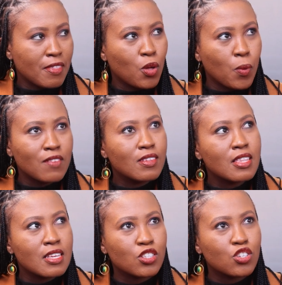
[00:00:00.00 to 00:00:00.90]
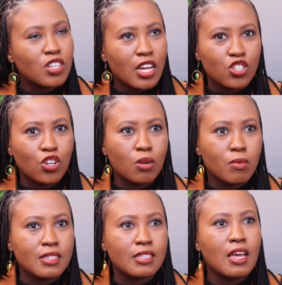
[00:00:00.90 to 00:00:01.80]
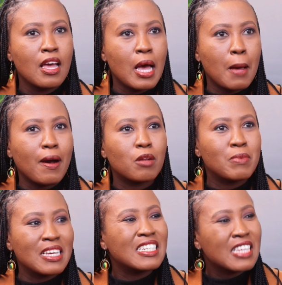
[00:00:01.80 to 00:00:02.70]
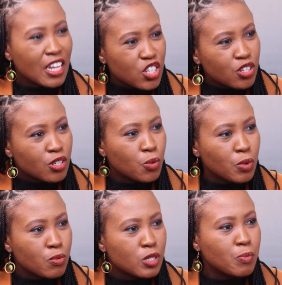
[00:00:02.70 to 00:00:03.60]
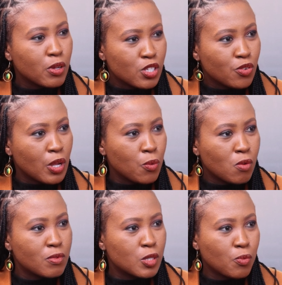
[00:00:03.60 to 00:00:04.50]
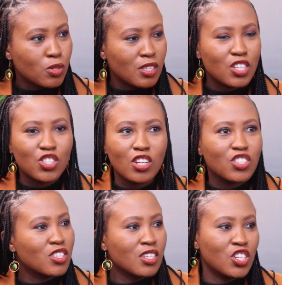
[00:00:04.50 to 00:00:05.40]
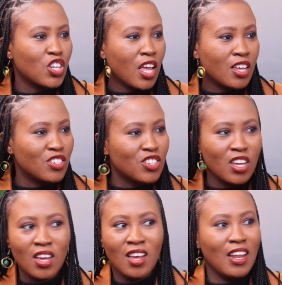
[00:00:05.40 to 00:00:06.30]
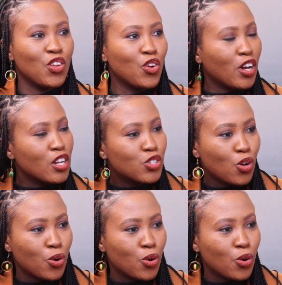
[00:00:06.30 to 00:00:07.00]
think one of the things that you touched on was about being intentional when you're sponsoring women's sports, that it's not just going to change, on its